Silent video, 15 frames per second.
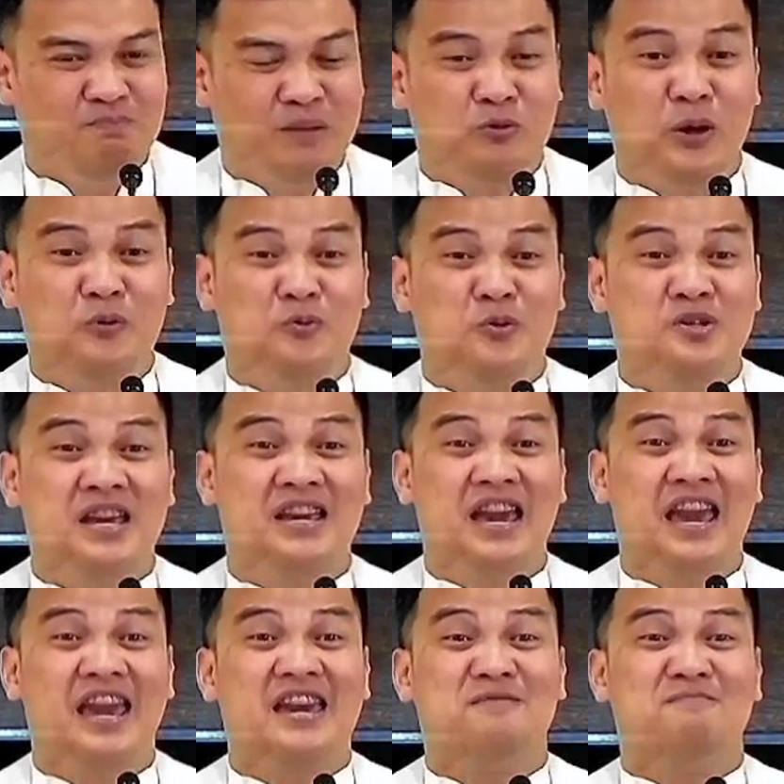But when we say
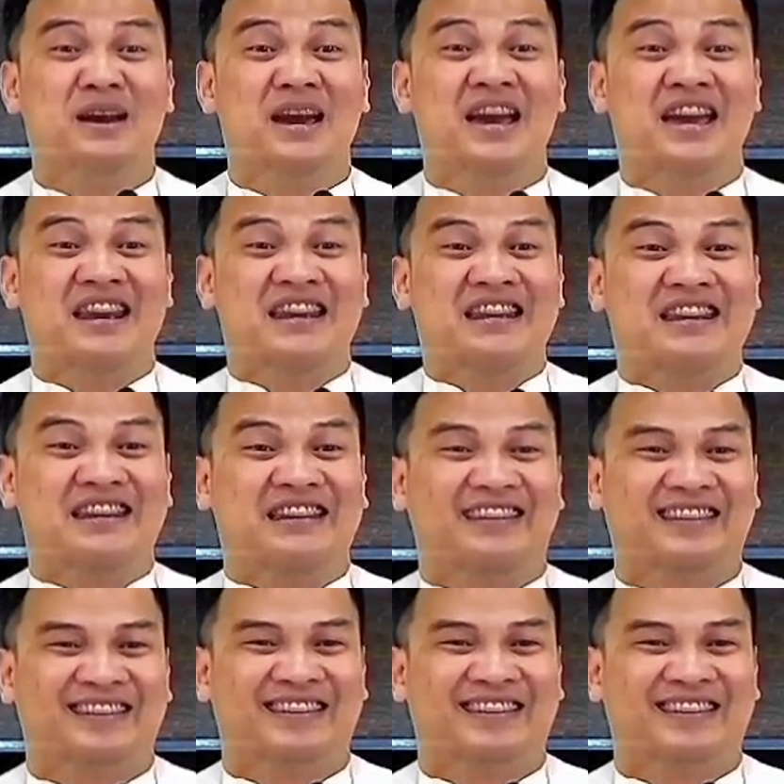amen,